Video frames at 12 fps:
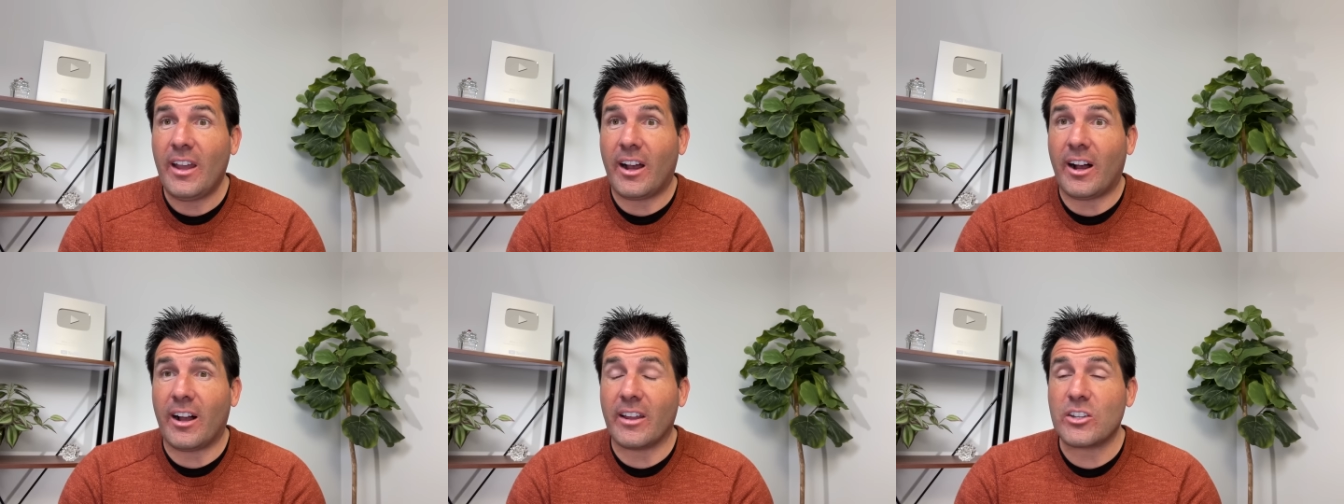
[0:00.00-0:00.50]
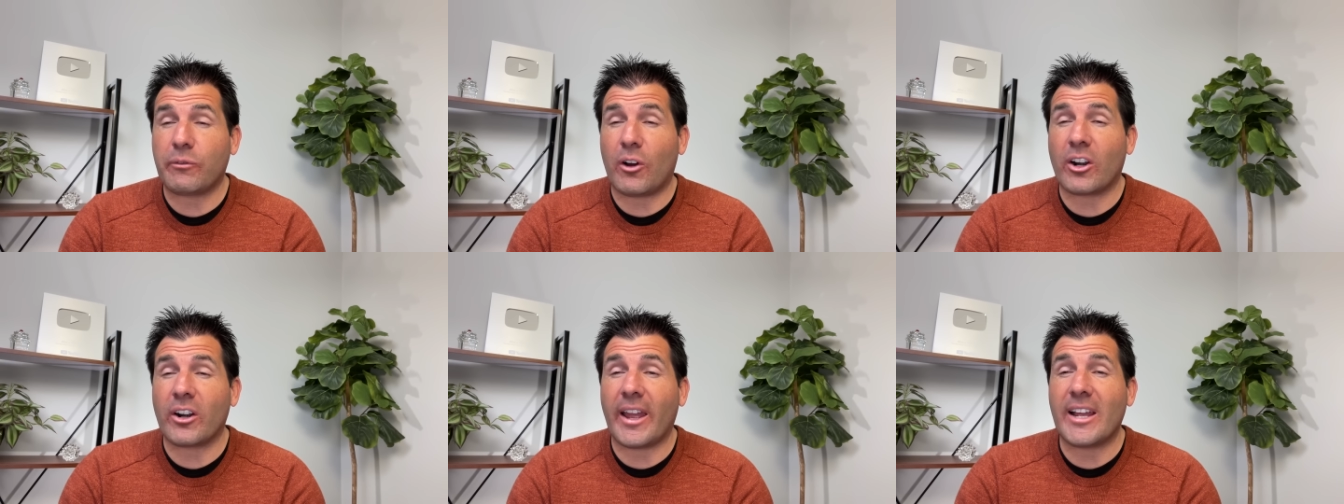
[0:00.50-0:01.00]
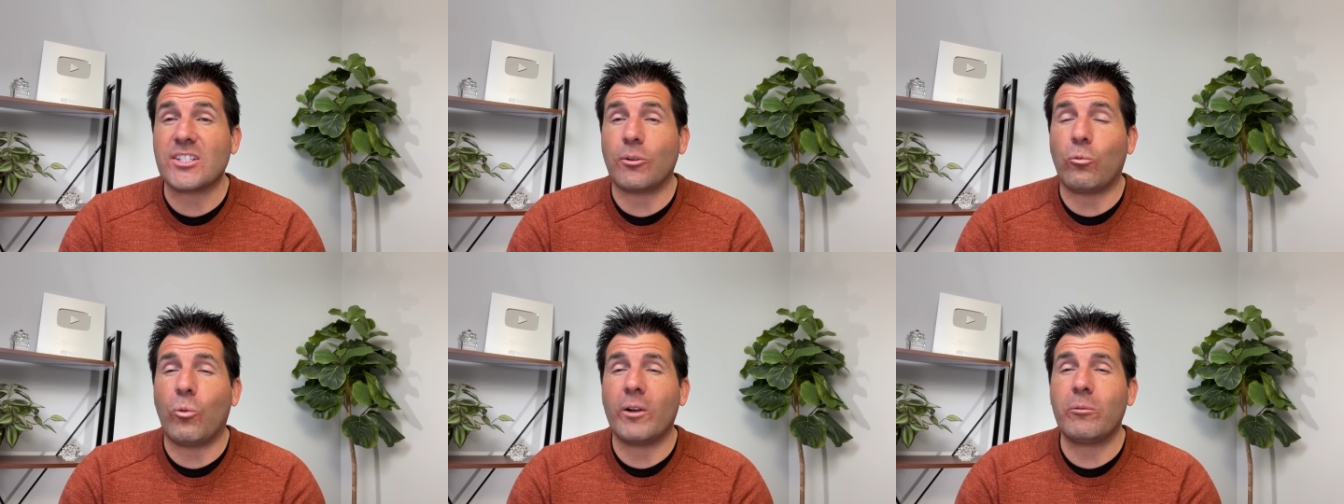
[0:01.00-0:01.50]
uh, as far as
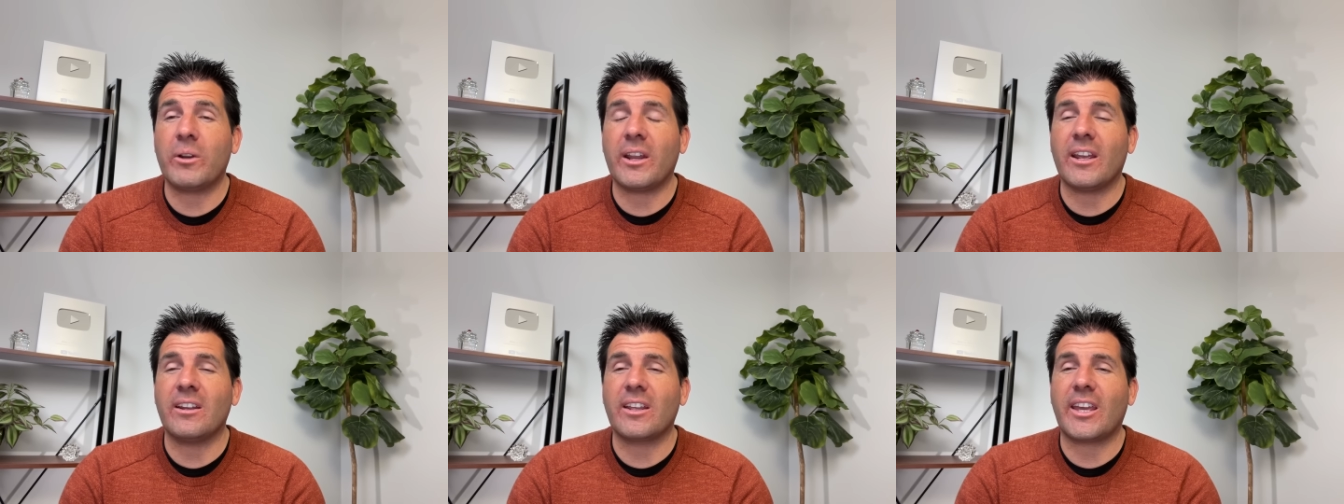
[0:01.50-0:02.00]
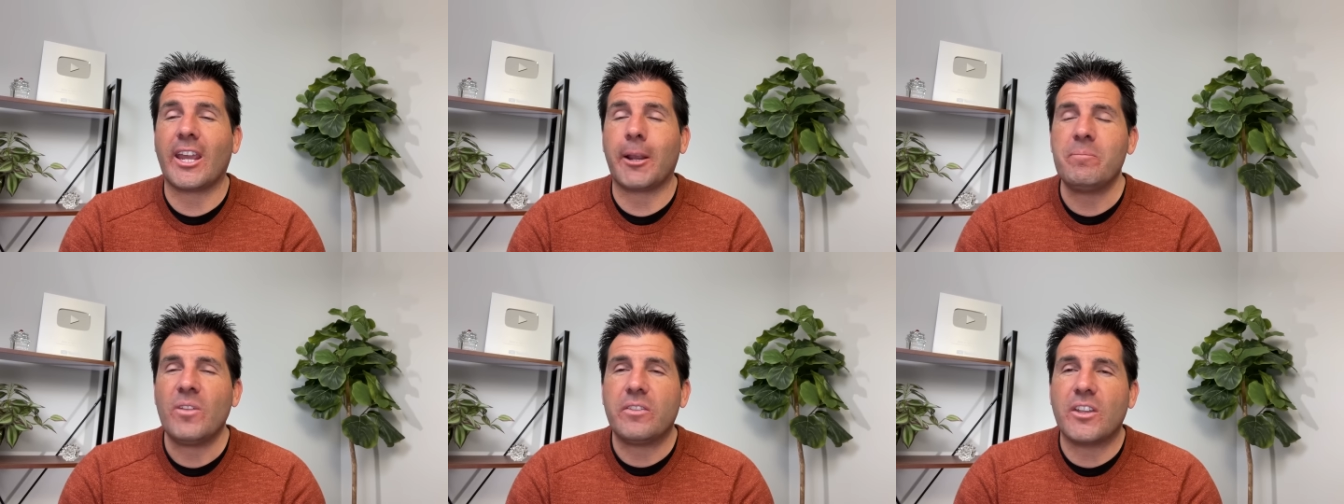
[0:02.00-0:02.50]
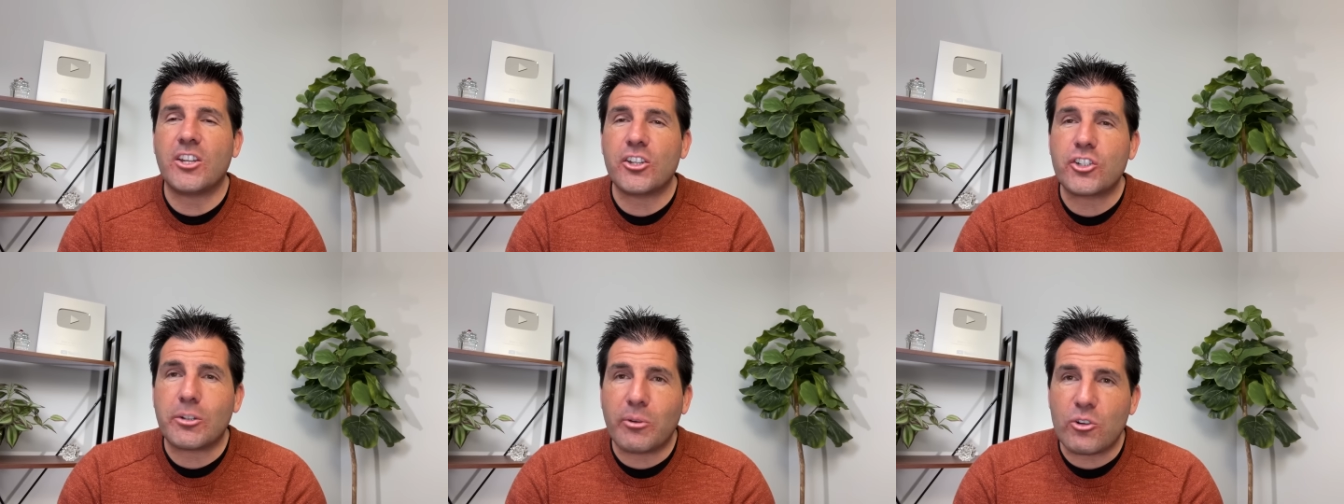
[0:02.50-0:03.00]
what would indicate the
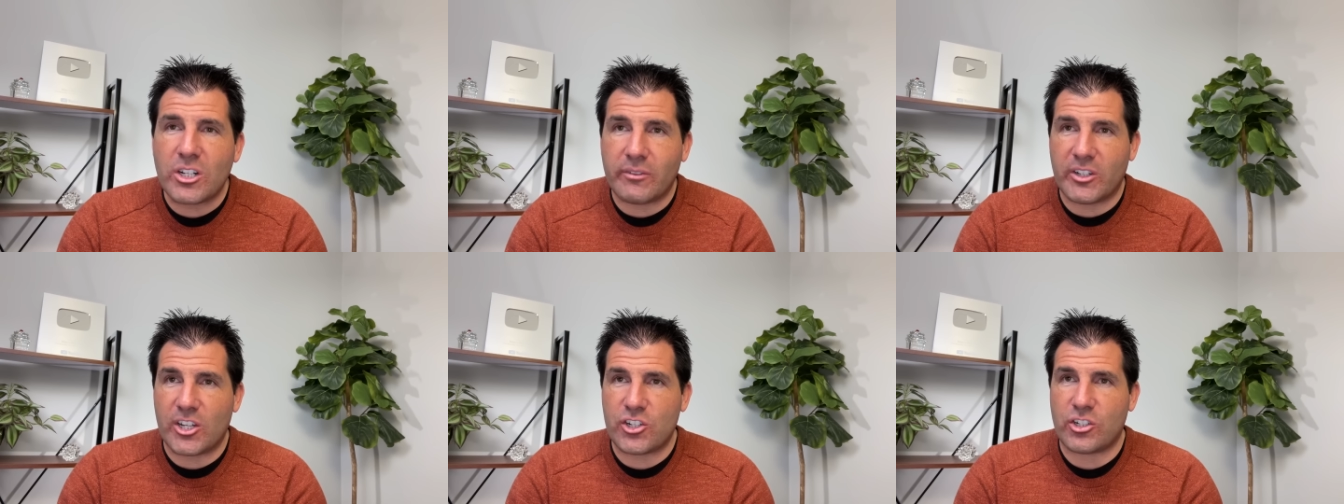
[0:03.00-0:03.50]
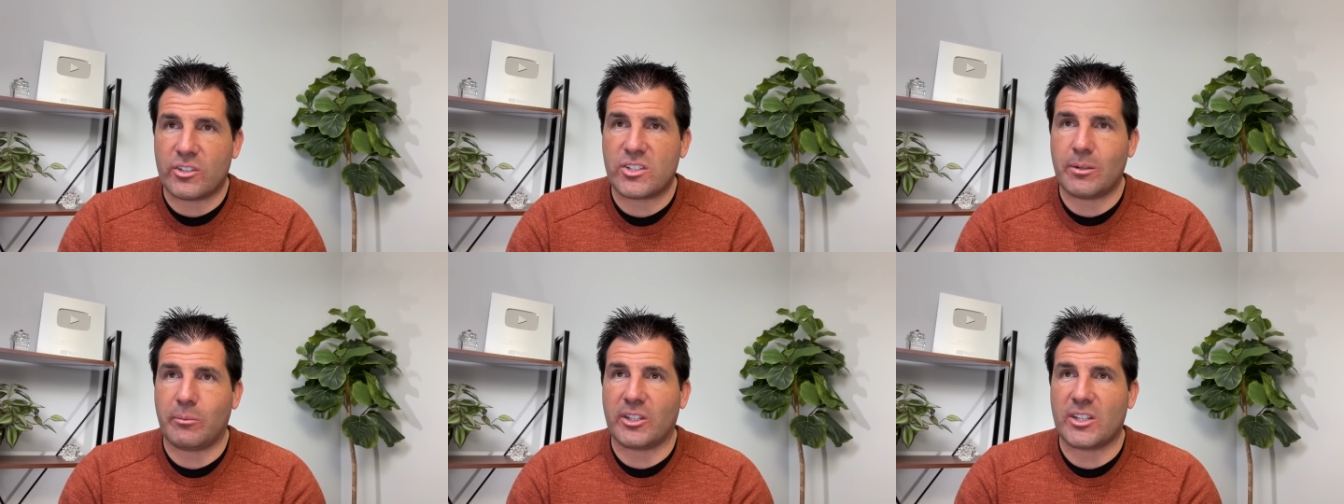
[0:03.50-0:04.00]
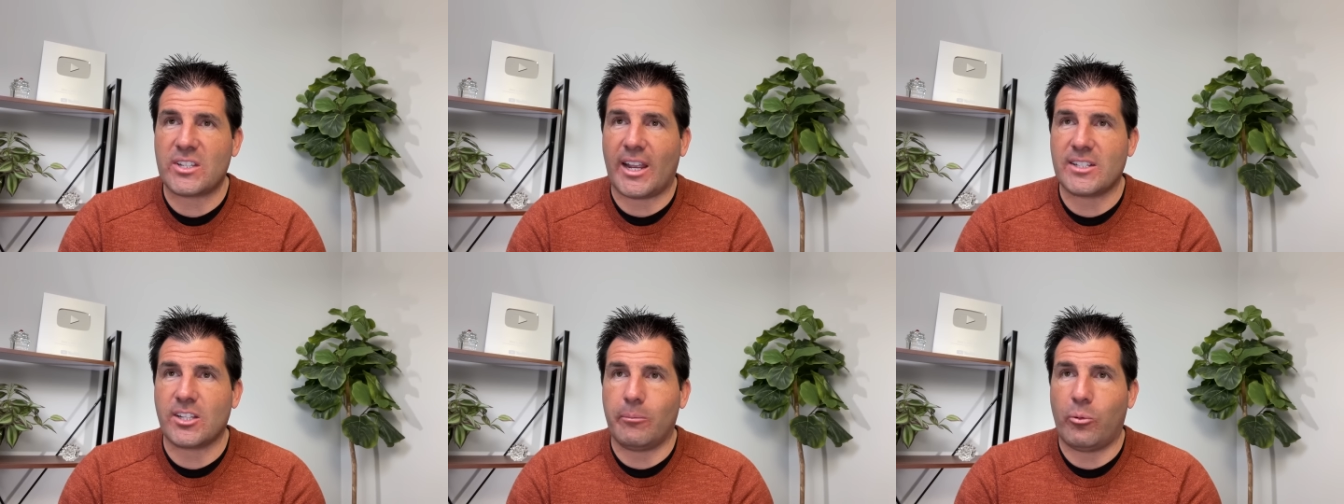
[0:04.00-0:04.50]
distribution of additional stimulus
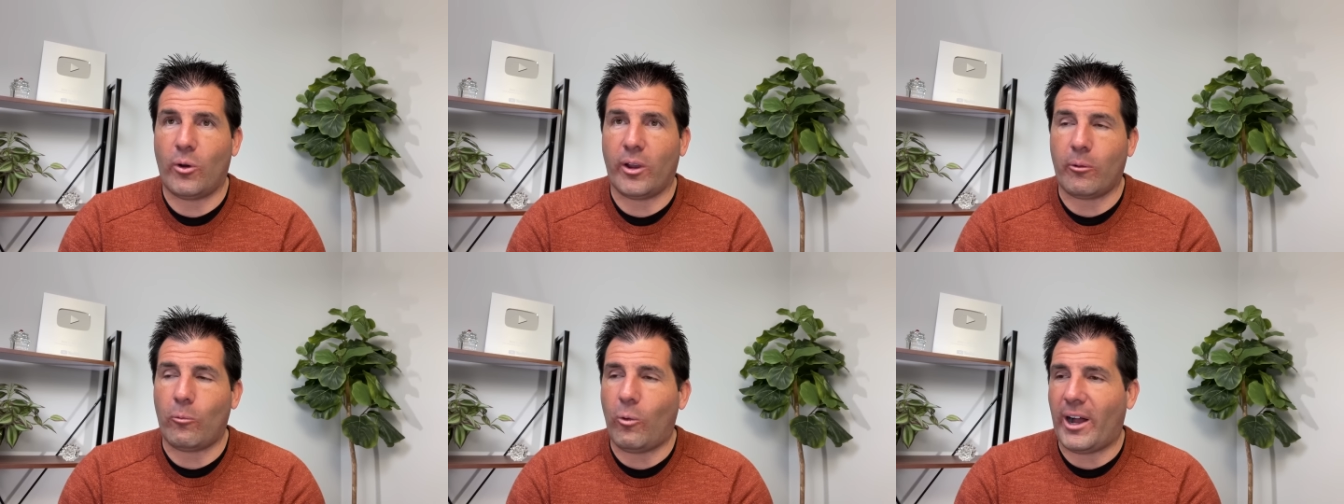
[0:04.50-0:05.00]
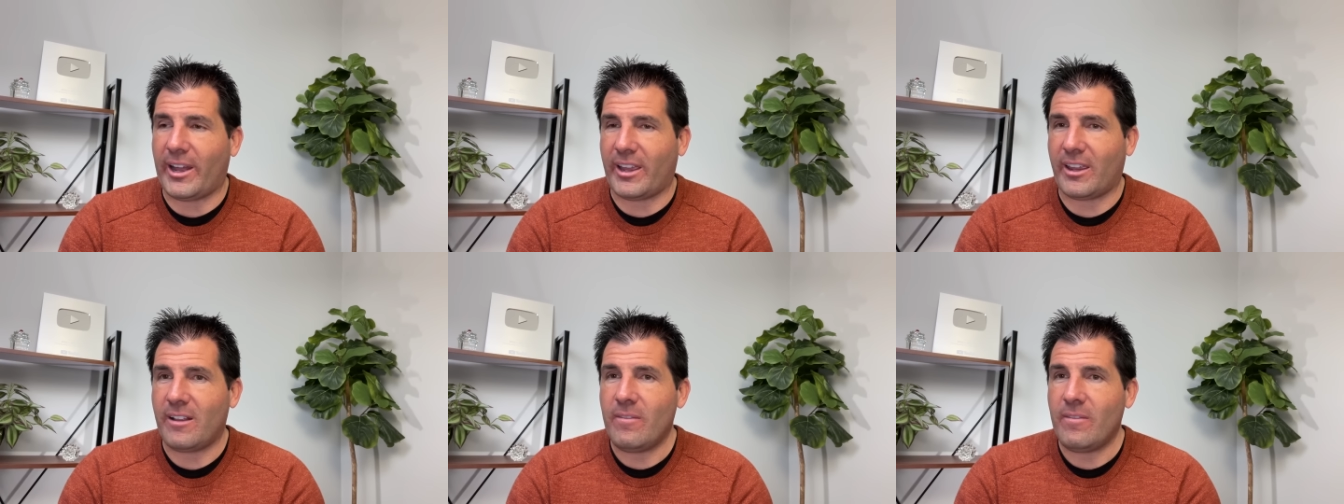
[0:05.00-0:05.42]
at some point. Why?